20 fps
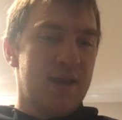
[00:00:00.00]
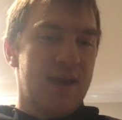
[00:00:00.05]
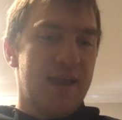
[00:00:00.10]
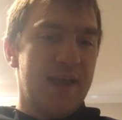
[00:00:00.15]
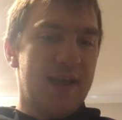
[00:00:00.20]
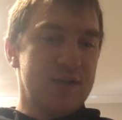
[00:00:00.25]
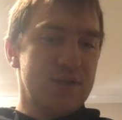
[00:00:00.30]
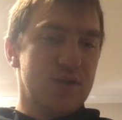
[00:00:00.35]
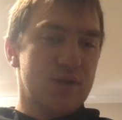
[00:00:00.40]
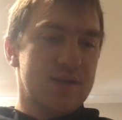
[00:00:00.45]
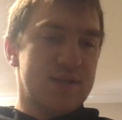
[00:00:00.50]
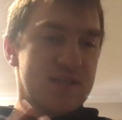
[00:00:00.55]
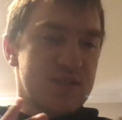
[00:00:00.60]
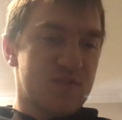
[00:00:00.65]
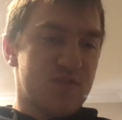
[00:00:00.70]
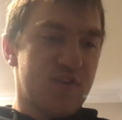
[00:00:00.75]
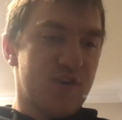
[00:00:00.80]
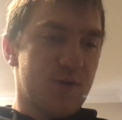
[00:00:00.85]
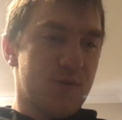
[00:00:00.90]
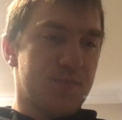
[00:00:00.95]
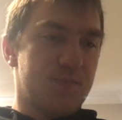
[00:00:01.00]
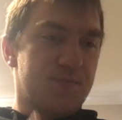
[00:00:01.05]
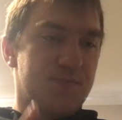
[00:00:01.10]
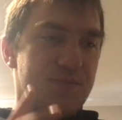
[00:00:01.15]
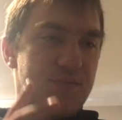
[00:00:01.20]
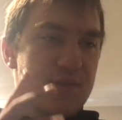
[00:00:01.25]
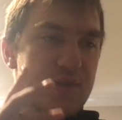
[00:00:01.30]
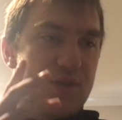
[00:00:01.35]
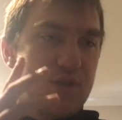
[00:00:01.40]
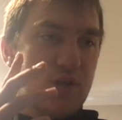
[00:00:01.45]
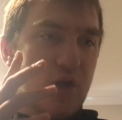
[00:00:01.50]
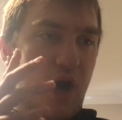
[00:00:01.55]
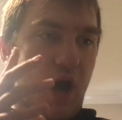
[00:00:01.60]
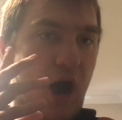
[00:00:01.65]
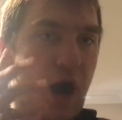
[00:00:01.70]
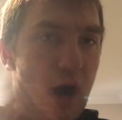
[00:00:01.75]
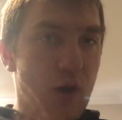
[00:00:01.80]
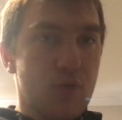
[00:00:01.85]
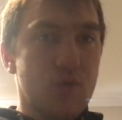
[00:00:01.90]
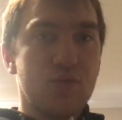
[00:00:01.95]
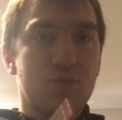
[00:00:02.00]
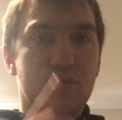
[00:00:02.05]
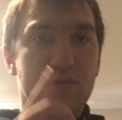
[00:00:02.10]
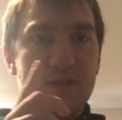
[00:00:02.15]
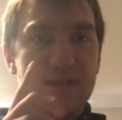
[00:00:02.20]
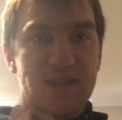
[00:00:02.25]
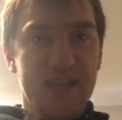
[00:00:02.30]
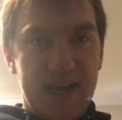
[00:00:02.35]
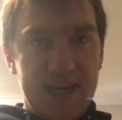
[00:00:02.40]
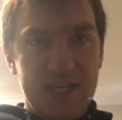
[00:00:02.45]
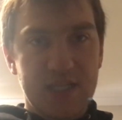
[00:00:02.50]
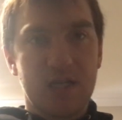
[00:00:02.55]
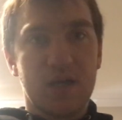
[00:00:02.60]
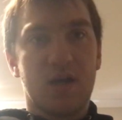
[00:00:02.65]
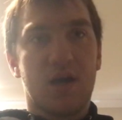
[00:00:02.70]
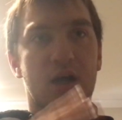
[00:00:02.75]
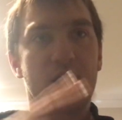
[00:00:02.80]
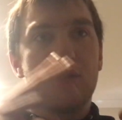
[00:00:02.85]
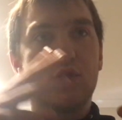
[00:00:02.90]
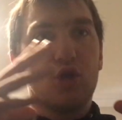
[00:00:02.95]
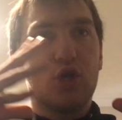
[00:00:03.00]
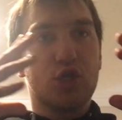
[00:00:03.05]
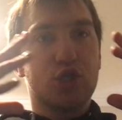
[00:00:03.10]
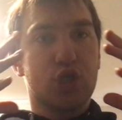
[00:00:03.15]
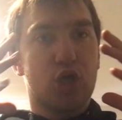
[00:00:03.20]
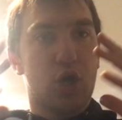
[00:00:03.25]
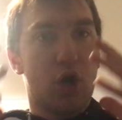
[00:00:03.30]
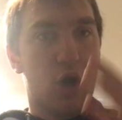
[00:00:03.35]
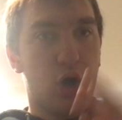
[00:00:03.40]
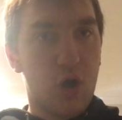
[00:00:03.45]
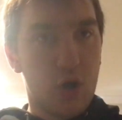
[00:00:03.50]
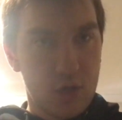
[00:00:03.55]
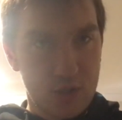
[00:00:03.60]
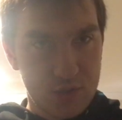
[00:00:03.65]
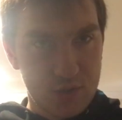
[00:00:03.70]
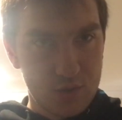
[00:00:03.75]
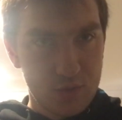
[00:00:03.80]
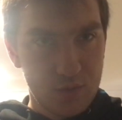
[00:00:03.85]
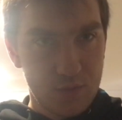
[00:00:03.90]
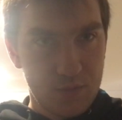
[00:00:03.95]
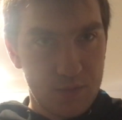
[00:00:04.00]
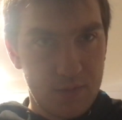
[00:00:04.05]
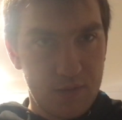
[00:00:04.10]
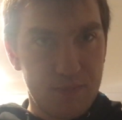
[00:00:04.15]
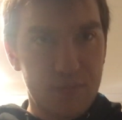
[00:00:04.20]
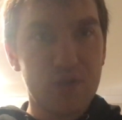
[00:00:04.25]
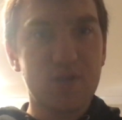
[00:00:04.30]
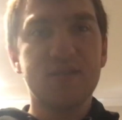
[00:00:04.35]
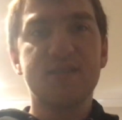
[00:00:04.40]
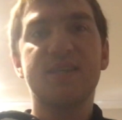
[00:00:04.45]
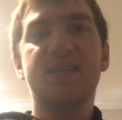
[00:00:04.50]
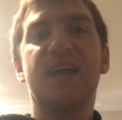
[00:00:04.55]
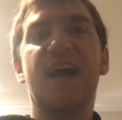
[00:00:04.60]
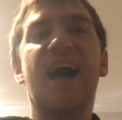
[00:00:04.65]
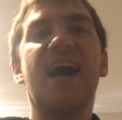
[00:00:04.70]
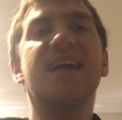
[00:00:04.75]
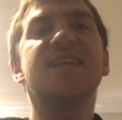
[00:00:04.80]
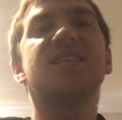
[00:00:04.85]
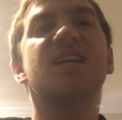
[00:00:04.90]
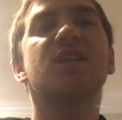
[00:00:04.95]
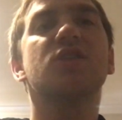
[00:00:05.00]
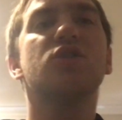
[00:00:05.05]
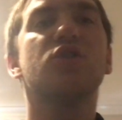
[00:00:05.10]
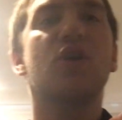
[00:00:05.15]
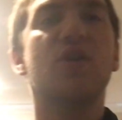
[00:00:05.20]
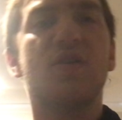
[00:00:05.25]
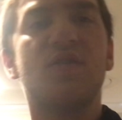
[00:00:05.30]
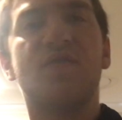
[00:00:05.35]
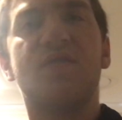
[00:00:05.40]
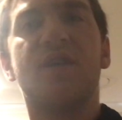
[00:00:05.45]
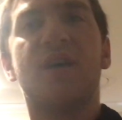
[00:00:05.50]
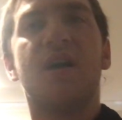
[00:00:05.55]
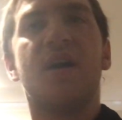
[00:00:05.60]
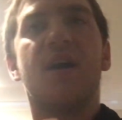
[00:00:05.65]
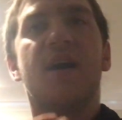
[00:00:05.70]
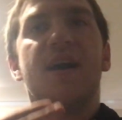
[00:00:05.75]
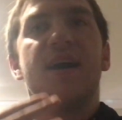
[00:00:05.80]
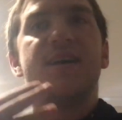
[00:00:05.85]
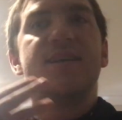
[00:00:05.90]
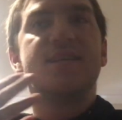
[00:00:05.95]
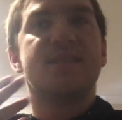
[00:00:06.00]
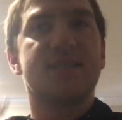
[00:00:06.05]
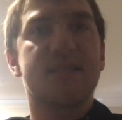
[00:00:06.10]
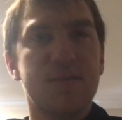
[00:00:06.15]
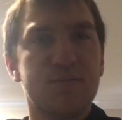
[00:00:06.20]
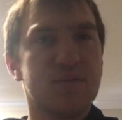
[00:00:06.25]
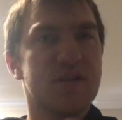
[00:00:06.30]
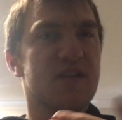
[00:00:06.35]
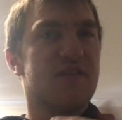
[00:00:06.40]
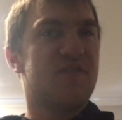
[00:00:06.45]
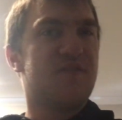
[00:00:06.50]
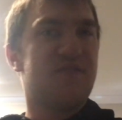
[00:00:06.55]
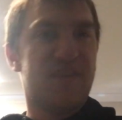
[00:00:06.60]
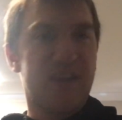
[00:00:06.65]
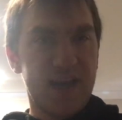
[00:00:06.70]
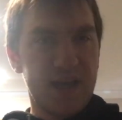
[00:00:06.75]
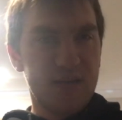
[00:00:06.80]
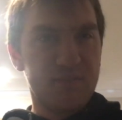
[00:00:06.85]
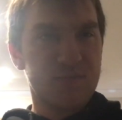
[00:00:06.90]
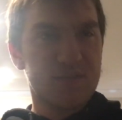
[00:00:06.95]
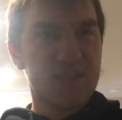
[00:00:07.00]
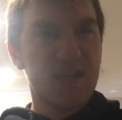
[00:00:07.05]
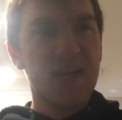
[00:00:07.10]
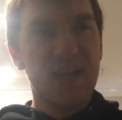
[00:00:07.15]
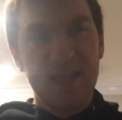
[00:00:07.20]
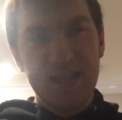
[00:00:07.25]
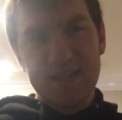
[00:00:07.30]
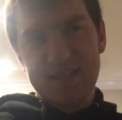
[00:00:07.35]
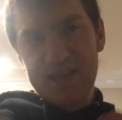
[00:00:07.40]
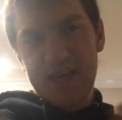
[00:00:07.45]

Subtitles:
And, you know, this film, you know, I would relate a lot to Hostel, because it has a lot of similar themes, and it's